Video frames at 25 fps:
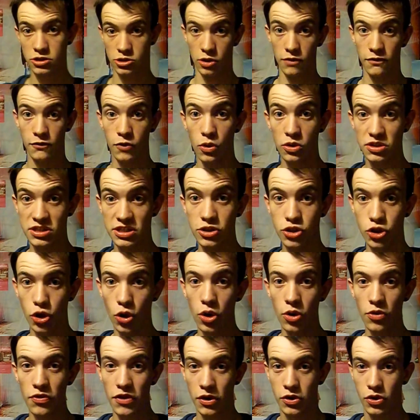So of course, enjoy
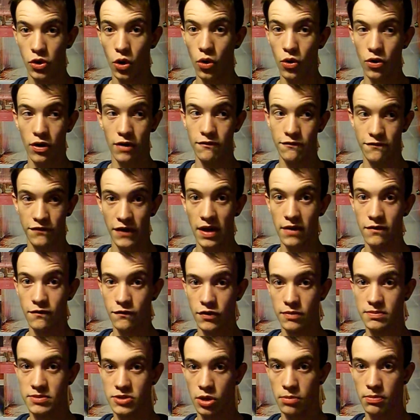all the gore and fun
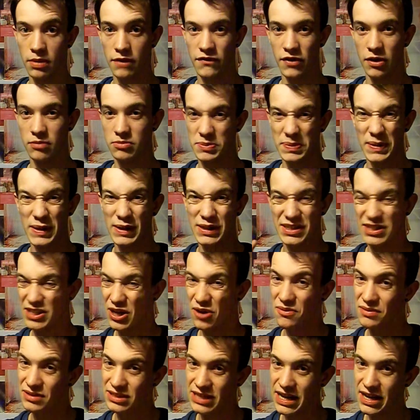from zombie films, but
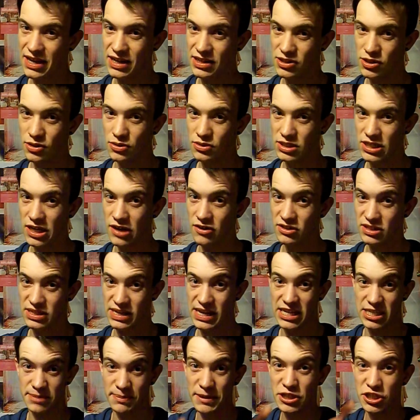don't take it too
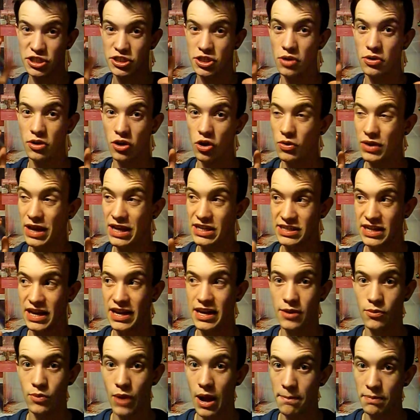seriously, especially don't go getting
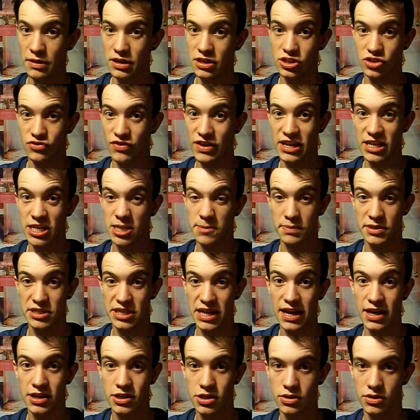any weapons ready to
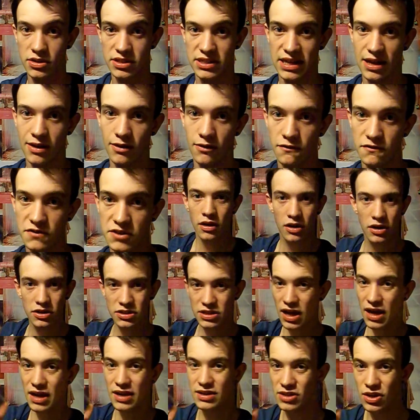protect yourself. Because
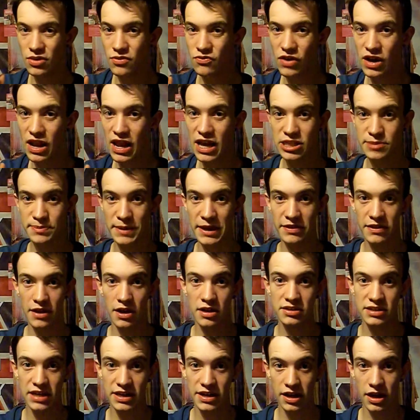I don't really expect the
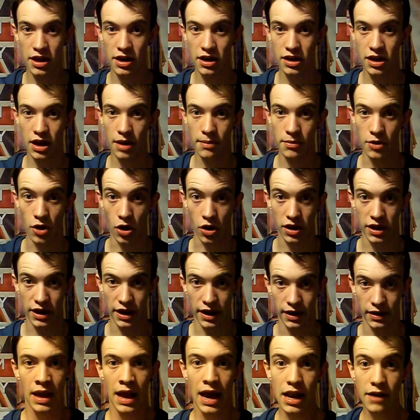undead are going to come knocking.
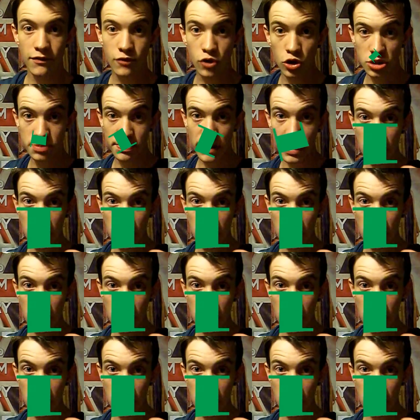And of course,